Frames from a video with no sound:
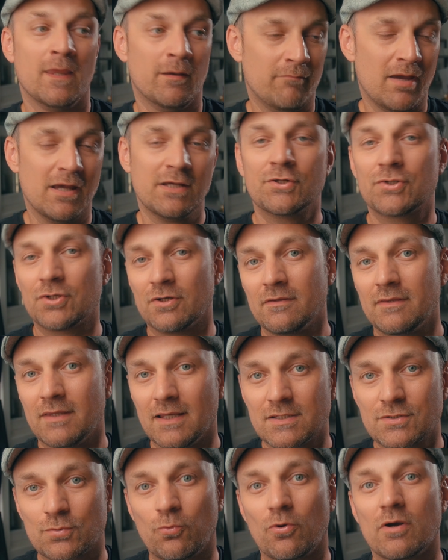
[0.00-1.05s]
Make sure
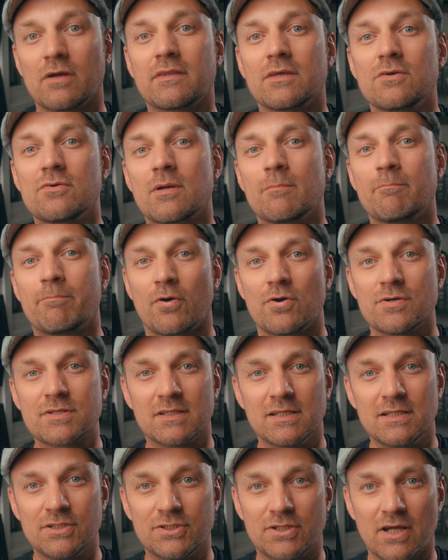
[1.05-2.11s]
that it's work that you can
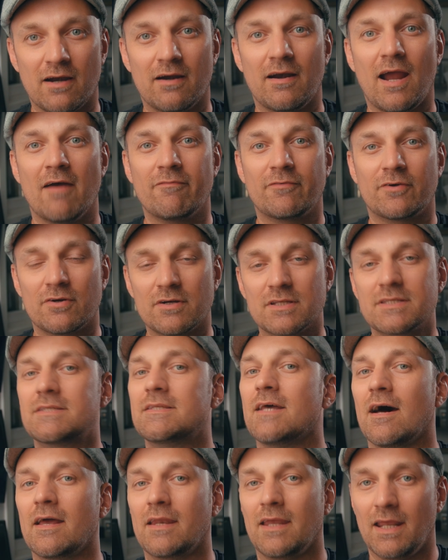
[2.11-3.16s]
personally share after it's
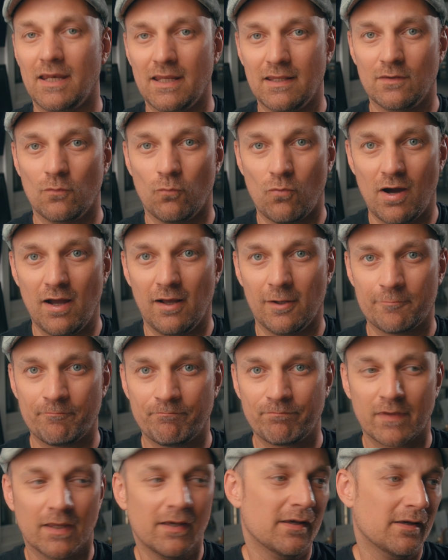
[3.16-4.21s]
done and in the wild.
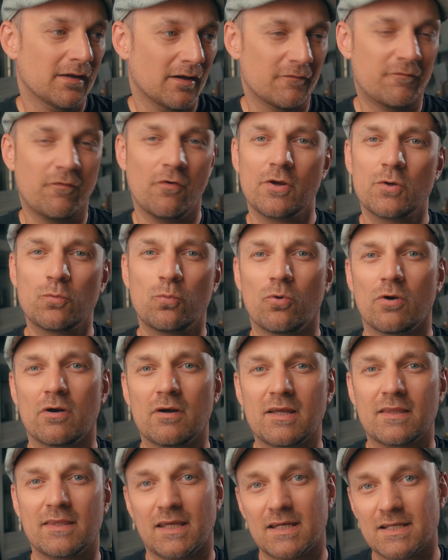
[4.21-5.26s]
Avoid
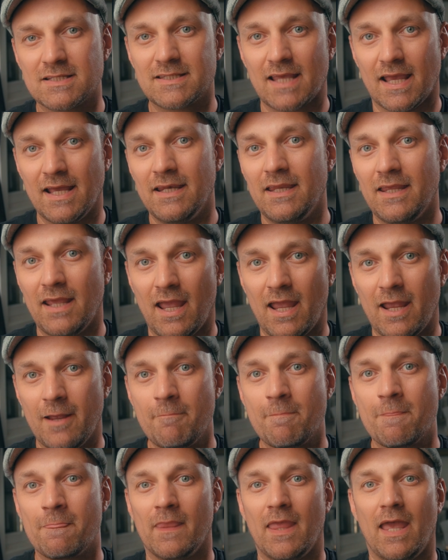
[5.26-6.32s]
work that is
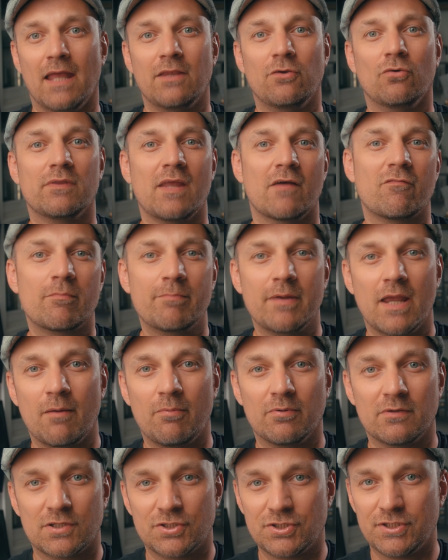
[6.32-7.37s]
NDA and you'll never be
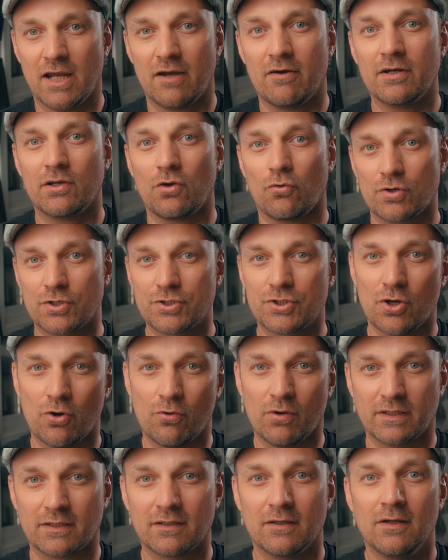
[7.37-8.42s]
able to share it or
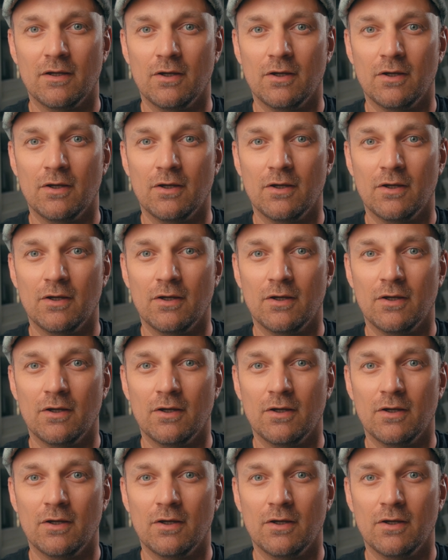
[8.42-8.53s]
show it.